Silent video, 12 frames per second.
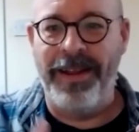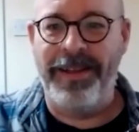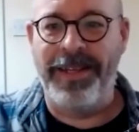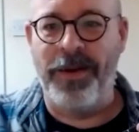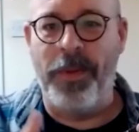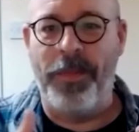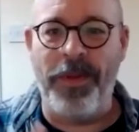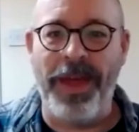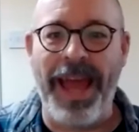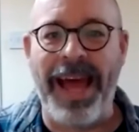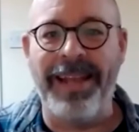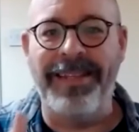So we put the
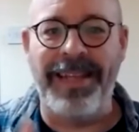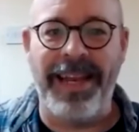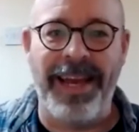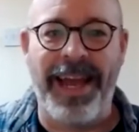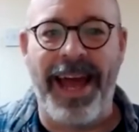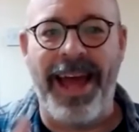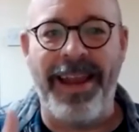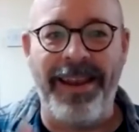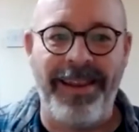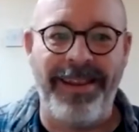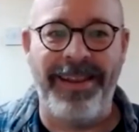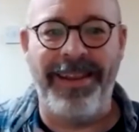hands in again.